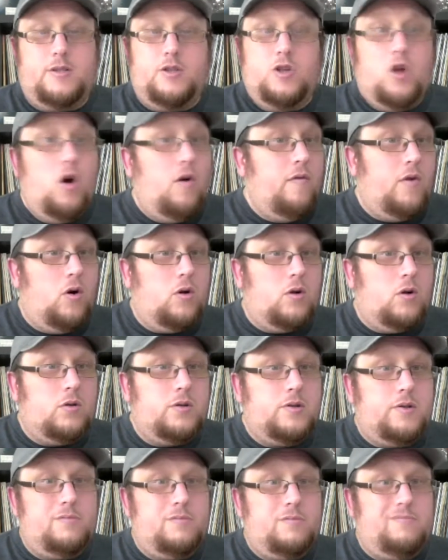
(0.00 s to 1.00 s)
no
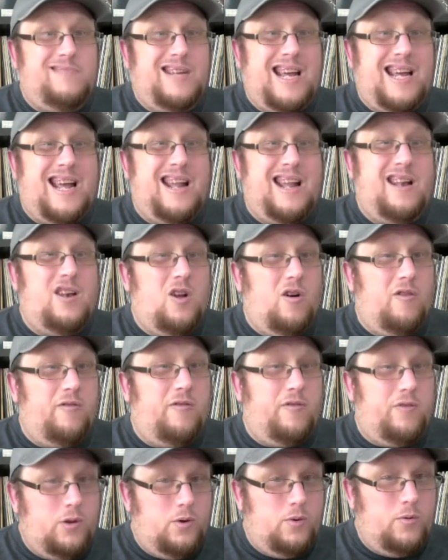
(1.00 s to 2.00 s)
vocals and no
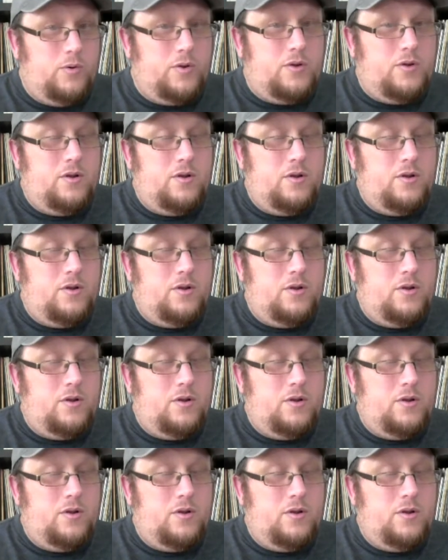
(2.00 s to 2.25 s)
flute.